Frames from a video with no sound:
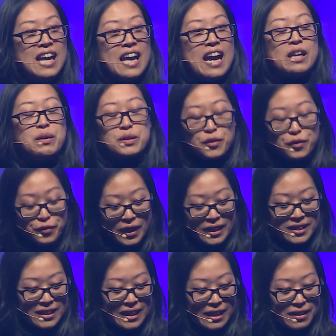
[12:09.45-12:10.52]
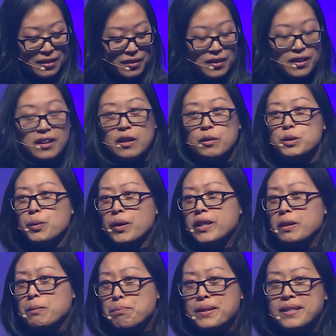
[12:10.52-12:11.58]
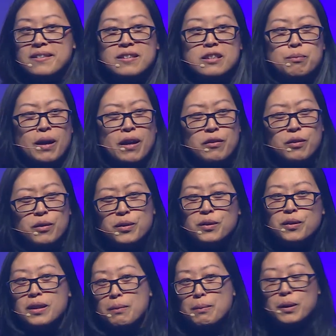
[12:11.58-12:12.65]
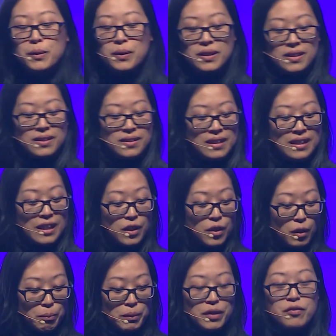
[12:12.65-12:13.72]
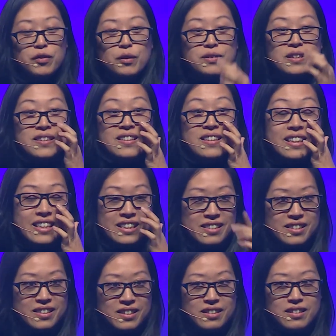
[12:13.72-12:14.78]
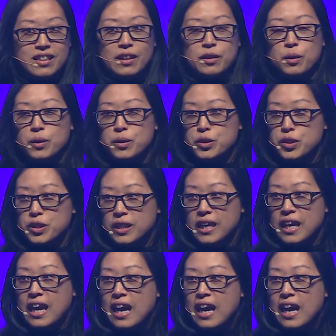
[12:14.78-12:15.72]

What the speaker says: And it was a fascinating thing. I was working in business, but I thought, you know, let me look at this. And it got me involved in this, technology.